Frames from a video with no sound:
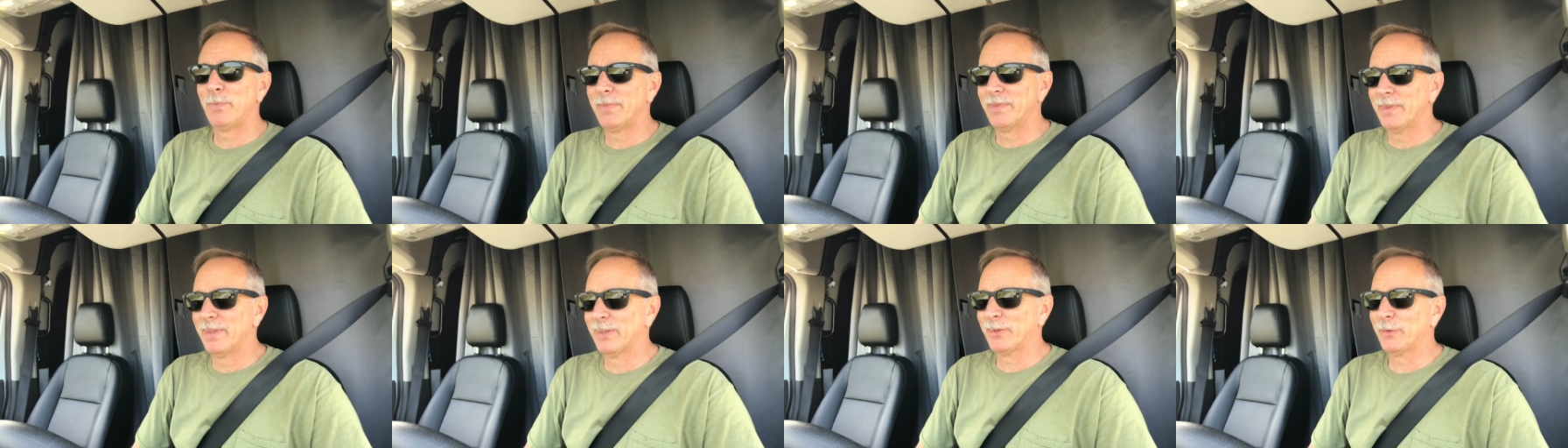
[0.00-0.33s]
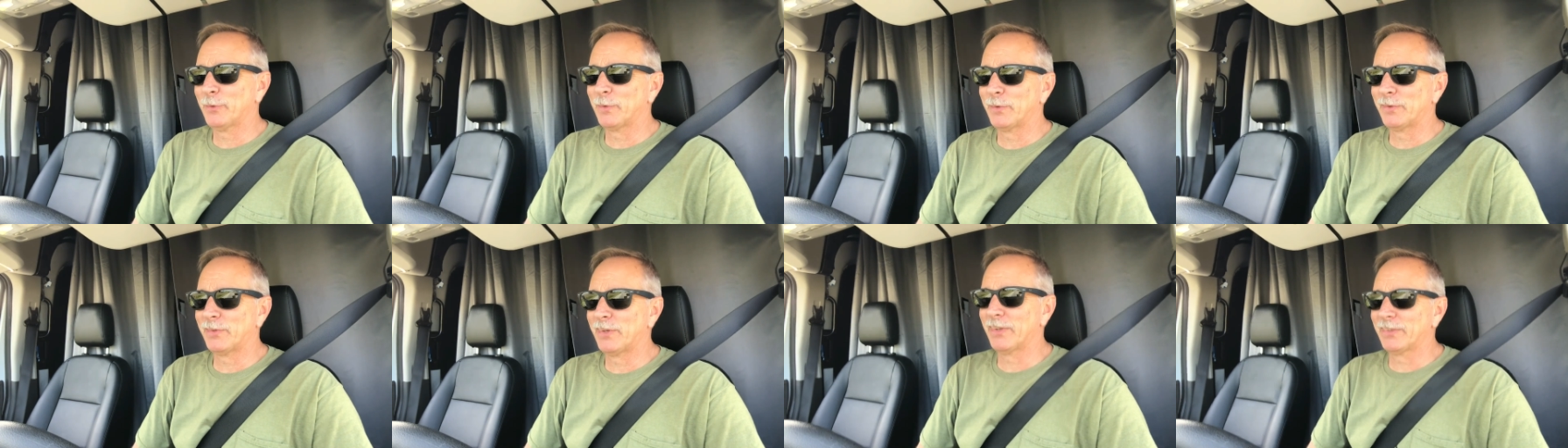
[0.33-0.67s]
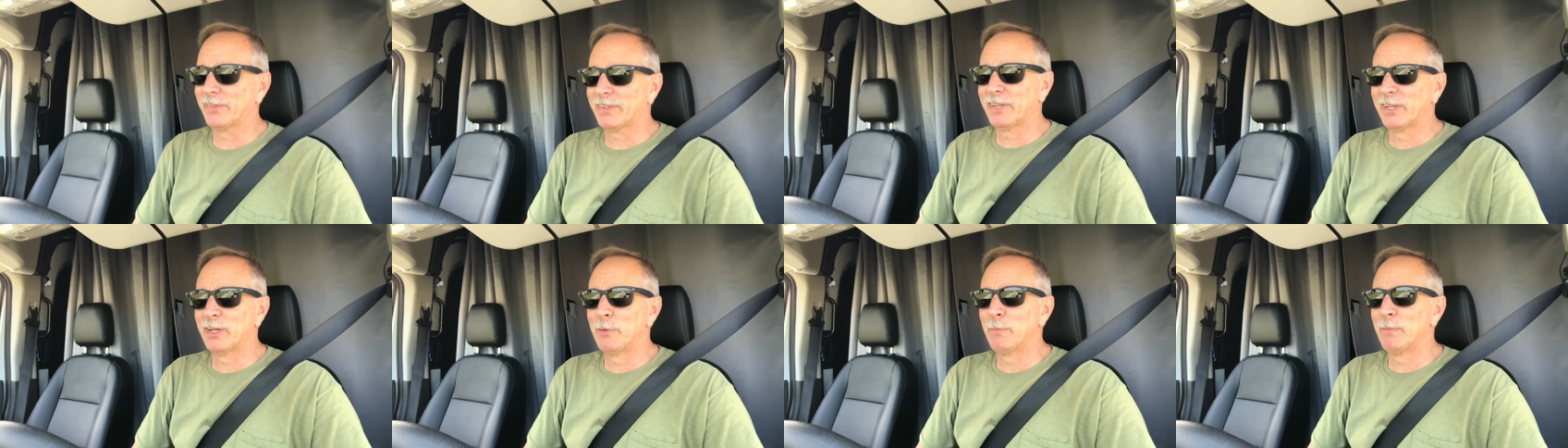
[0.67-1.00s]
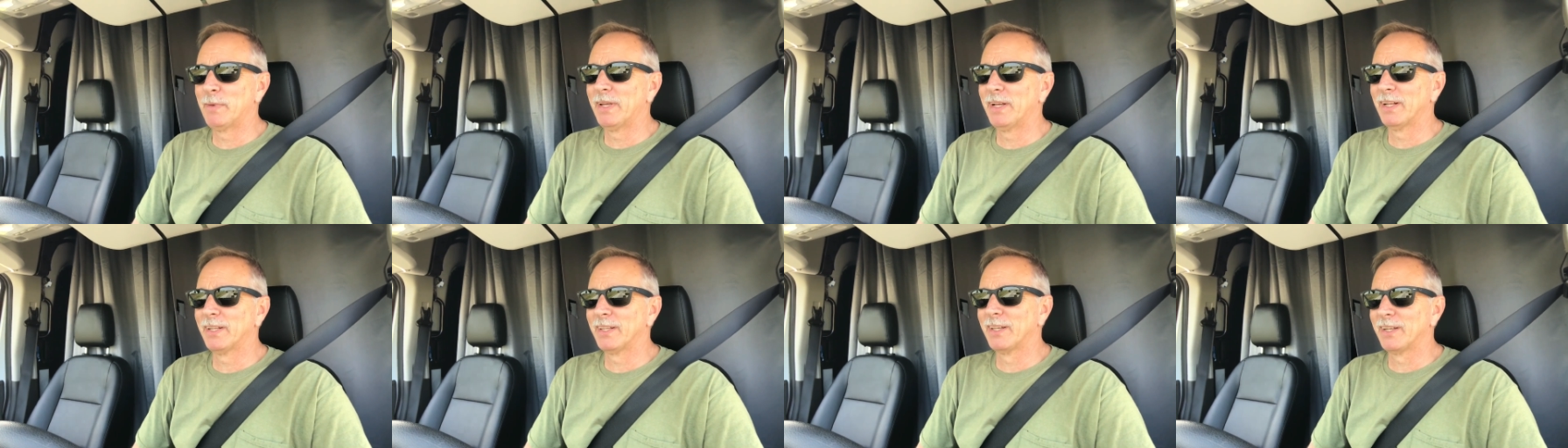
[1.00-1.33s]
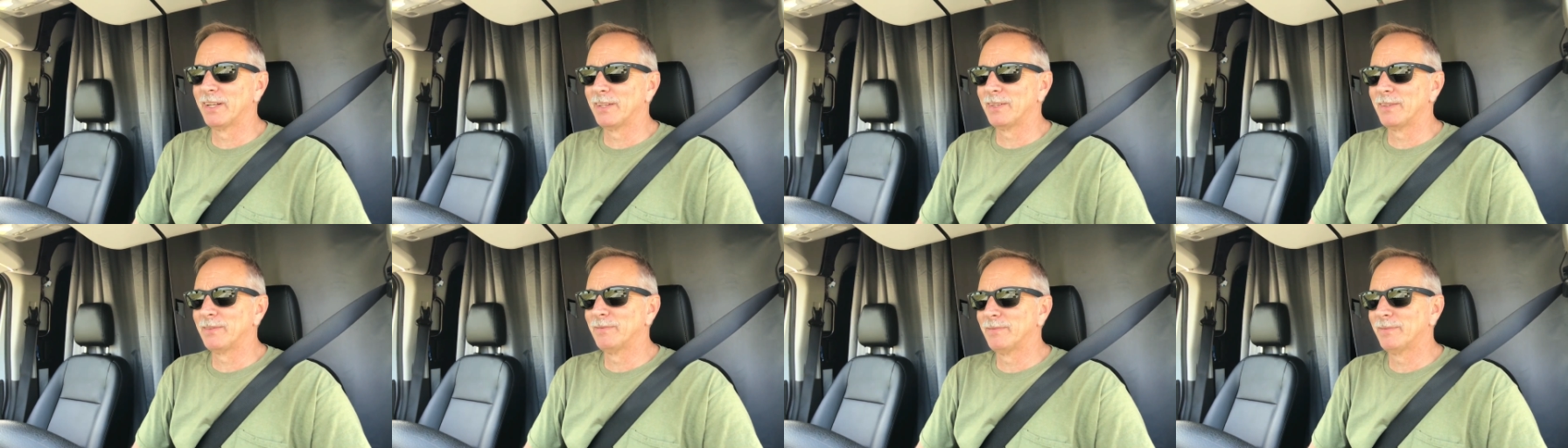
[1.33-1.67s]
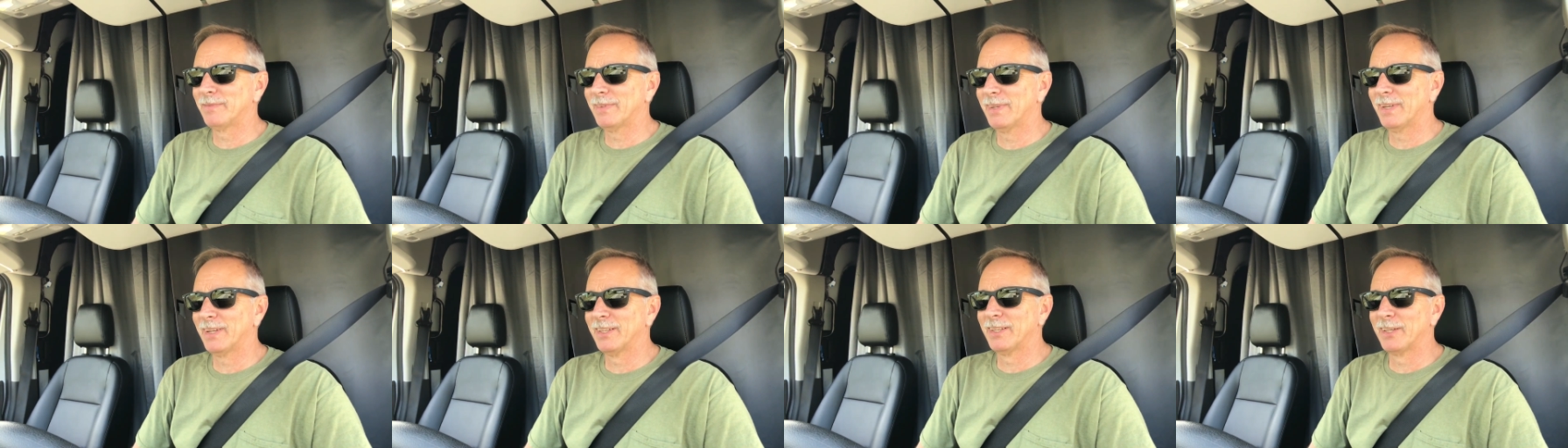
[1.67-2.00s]
This was just going to be a little
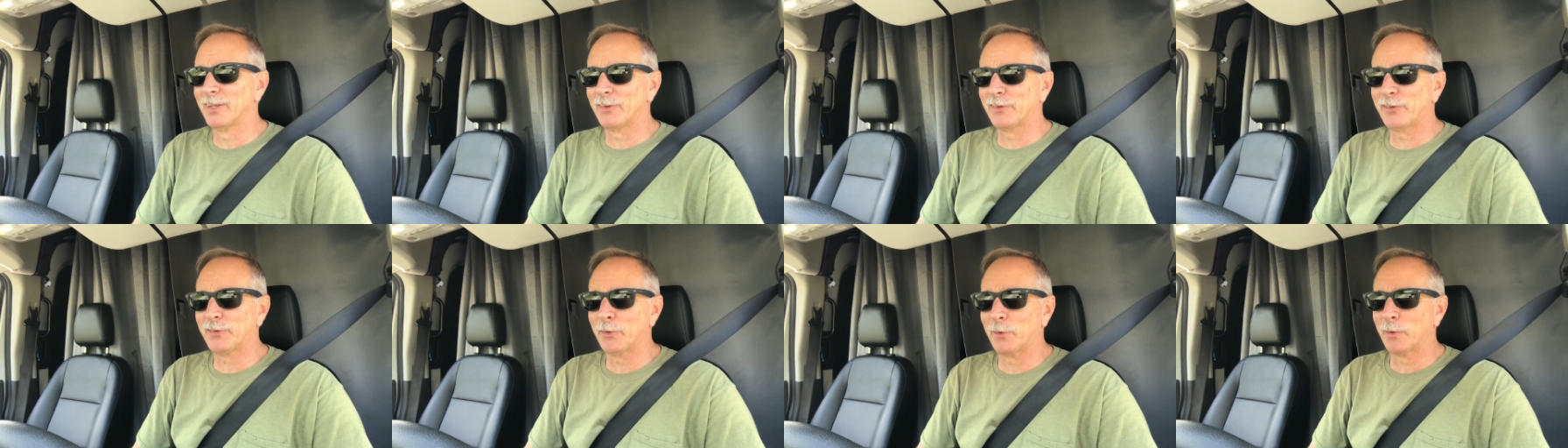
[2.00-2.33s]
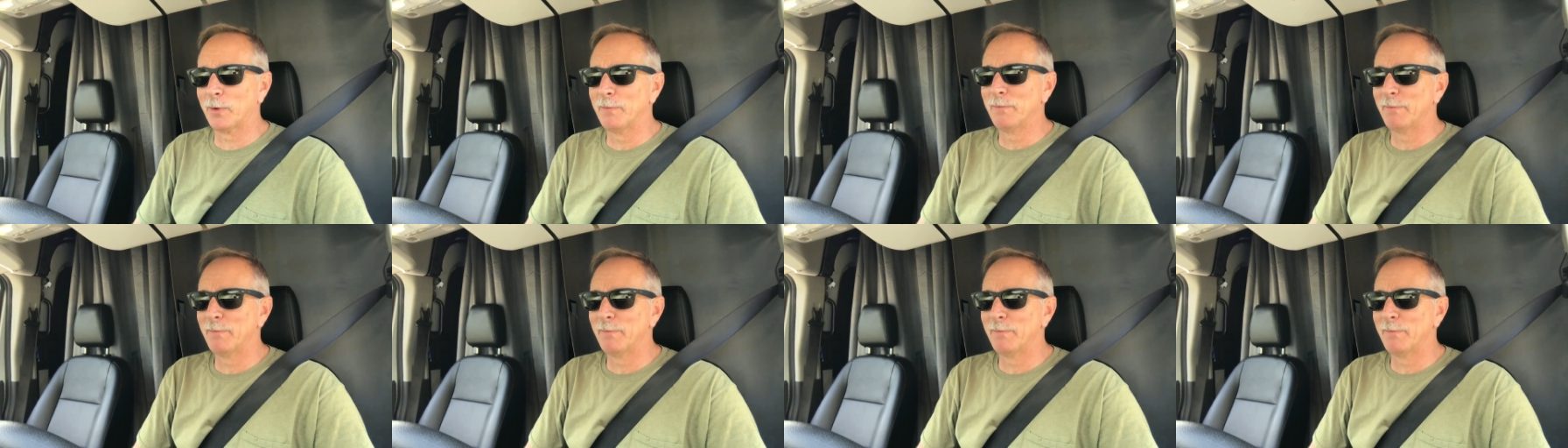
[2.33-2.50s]
short